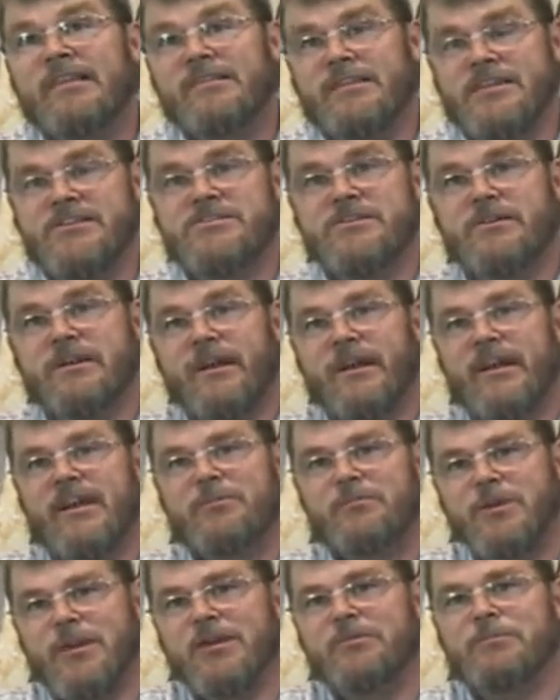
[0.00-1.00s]
These are
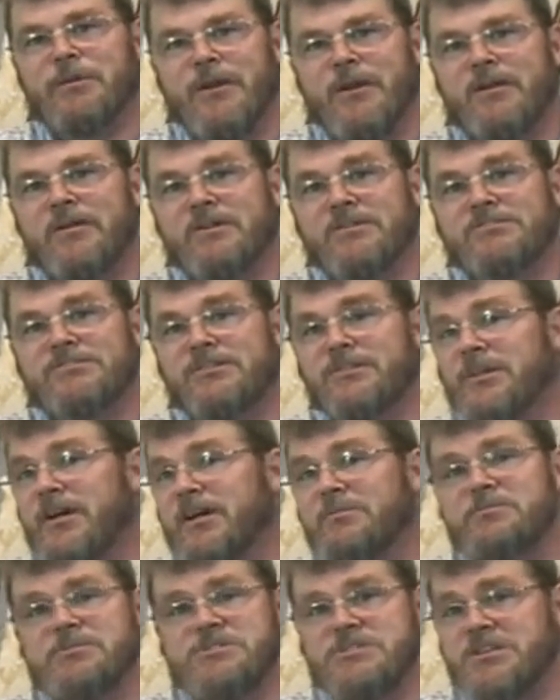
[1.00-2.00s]
handmade barrels. They're
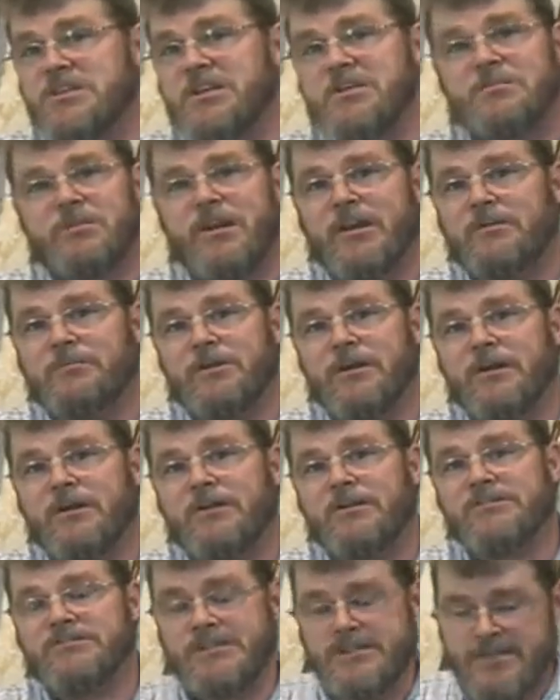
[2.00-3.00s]
not machine-made
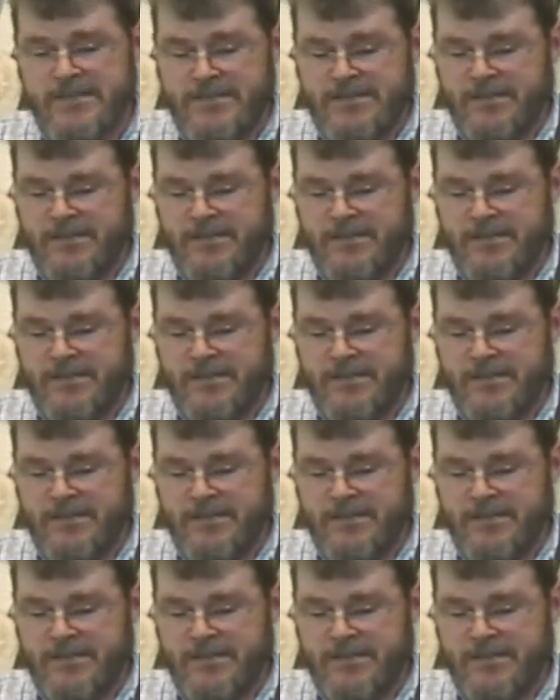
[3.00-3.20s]
barrels.